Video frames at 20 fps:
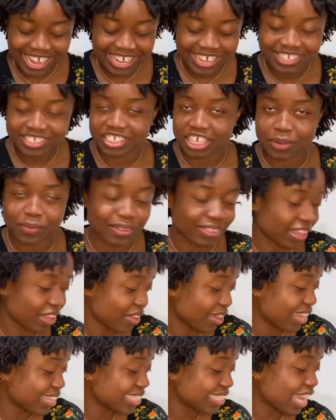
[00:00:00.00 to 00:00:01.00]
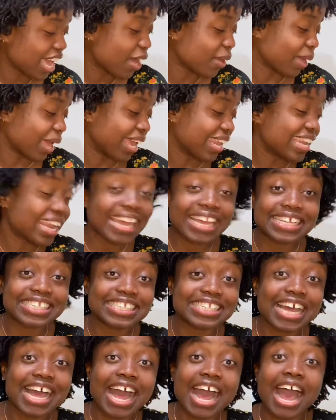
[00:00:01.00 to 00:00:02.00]
Sorry about that, you guys. Okay, next,
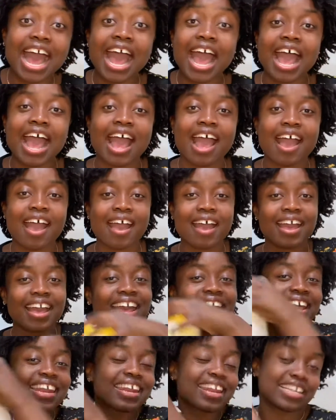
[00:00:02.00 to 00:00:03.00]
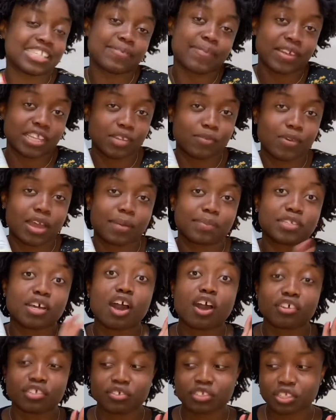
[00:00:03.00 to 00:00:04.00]
disinfecting wipes.
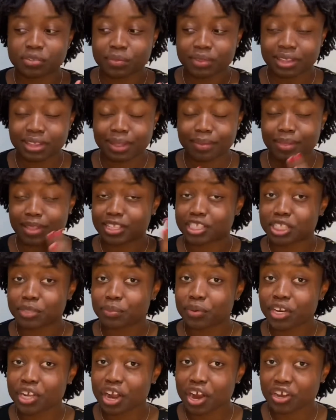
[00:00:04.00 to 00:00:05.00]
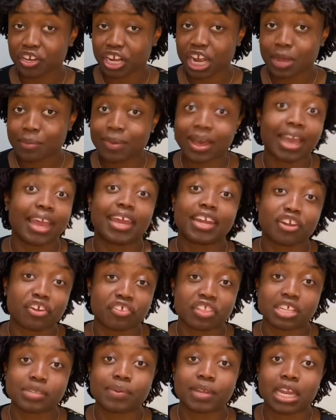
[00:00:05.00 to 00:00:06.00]
Also something that's pretty hard to come by during
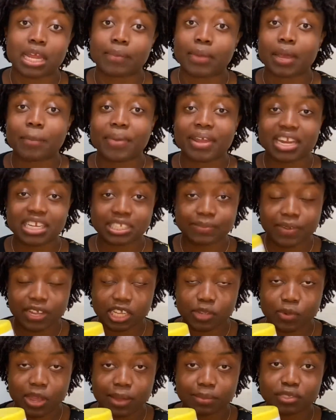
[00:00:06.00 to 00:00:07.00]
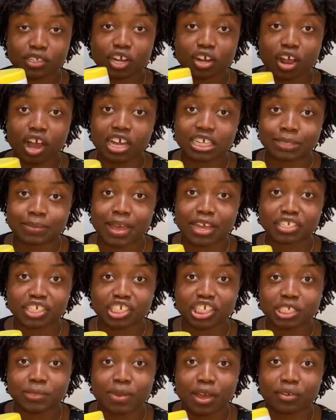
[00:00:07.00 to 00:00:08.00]
this pandemic, but disinfecting wipes are awesome. I actually
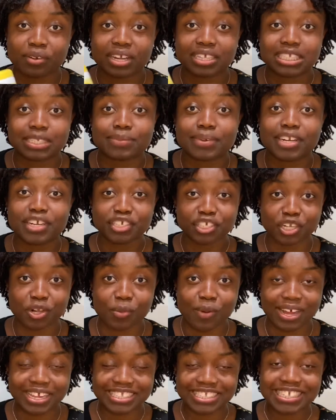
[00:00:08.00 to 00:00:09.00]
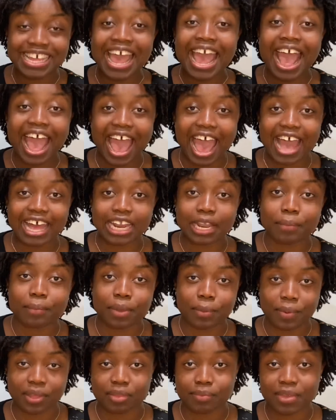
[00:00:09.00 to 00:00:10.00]
just found some additional ones at
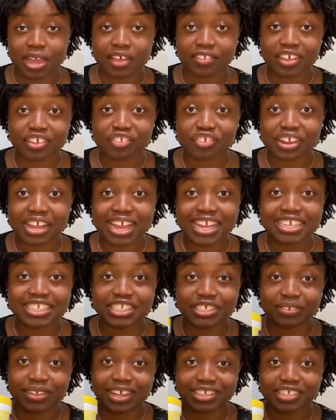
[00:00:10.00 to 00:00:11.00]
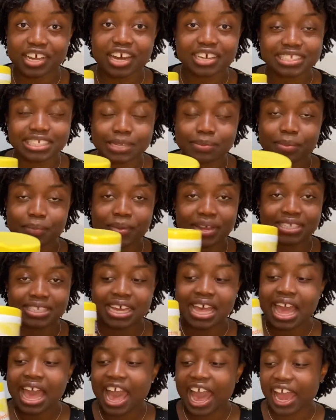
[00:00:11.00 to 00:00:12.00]
Beth Mayon the other day, so that's awesome. But
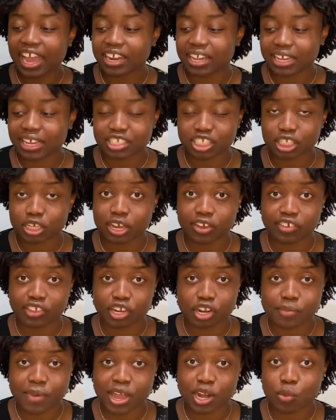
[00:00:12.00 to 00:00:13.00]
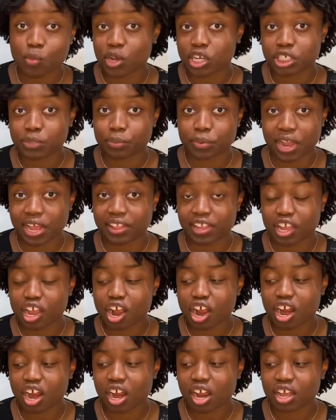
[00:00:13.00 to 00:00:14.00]
I really don't mind which brand they
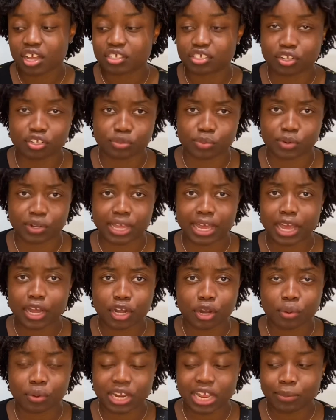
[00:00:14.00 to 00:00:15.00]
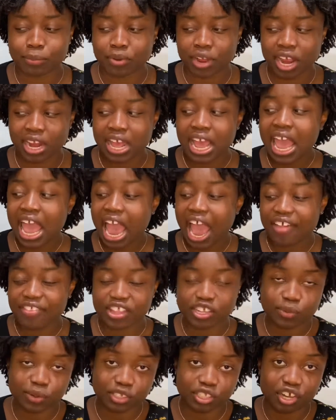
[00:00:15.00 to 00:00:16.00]
are. So it's like a no-name brand, and this
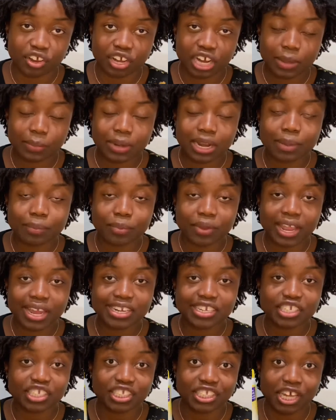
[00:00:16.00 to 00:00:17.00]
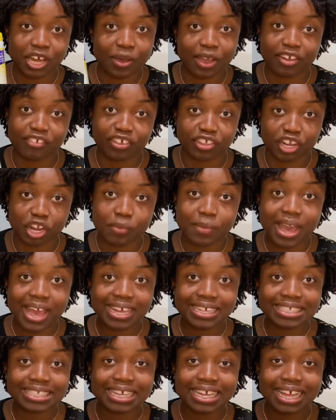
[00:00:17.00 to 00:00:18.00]
one is Target Up and Up brand, so I really don't
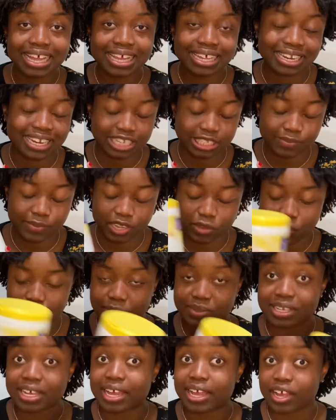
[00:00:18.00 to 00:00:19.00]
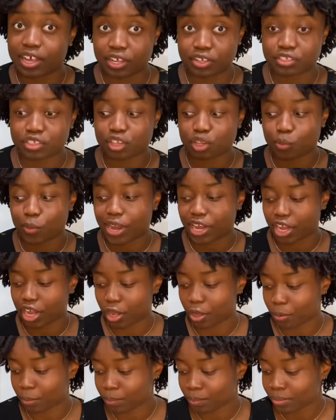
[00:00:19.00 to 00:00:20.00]
mind. Disinfecting wipes is the way to go.